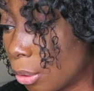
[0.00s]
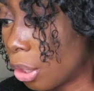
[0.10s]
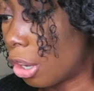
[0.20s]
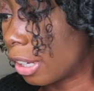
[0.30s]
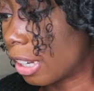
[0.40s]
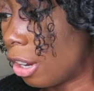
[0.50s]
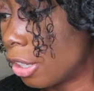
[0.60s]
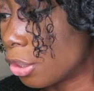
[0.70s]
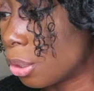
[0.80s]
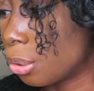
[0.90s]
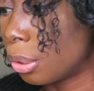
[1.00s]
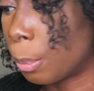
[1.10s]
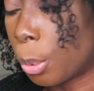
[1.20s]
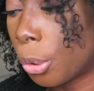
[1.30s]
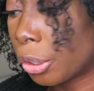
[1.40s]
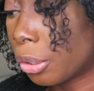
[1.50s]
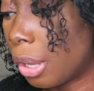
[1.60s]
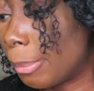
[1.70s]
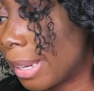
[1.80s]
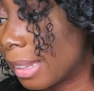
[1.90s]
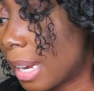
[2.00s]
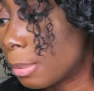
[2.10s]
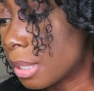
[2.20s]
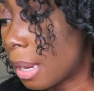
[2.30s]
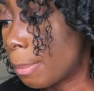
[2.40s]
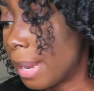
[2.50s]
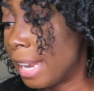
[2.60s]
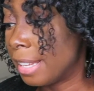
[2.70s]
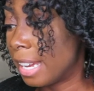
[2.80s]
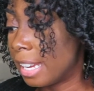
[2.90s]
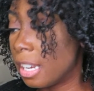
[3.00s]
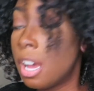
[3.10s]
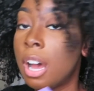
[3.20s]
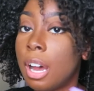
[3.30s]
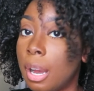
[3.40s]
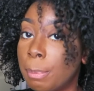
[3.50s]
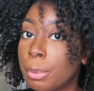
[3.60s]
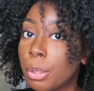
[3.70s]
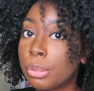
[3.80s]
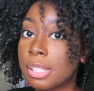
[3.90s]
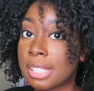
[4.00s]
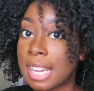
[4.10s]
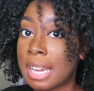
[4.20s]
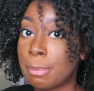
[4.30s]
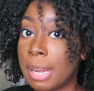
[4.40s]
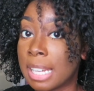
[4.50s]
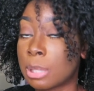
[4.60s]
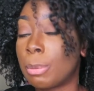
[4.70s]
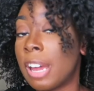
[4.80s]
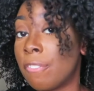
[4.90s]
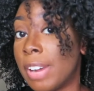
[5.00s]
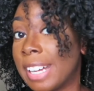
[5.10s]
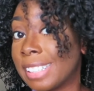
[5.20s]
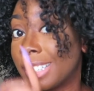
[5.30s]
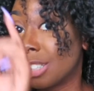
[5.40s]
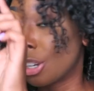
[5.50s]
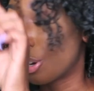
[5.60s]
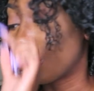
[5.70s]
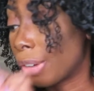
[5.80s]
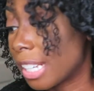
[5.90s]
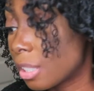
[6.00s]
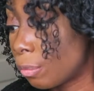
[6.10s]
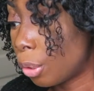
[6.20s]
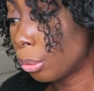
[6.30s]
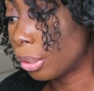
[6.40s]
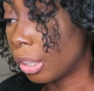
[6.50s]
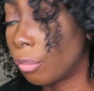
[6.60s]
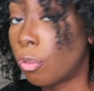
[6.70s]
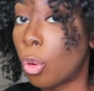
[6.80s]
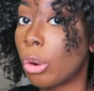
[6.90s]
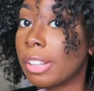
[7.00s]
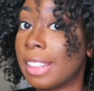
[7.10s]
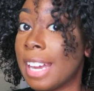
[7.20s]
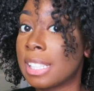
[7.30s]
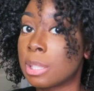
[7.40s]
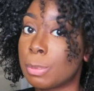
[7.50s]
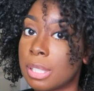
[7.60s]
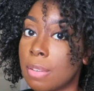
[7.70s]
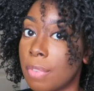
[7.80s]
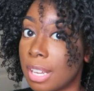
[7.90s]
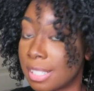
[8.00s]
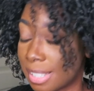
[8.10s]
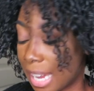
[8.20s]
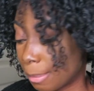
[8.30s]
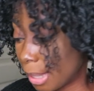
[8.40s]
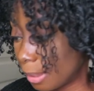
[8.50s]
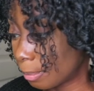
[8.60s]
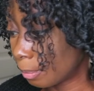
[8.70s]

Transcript: log onto the portal on my laptop and then upload the scan backs by finding the correct folder for that specific assignment.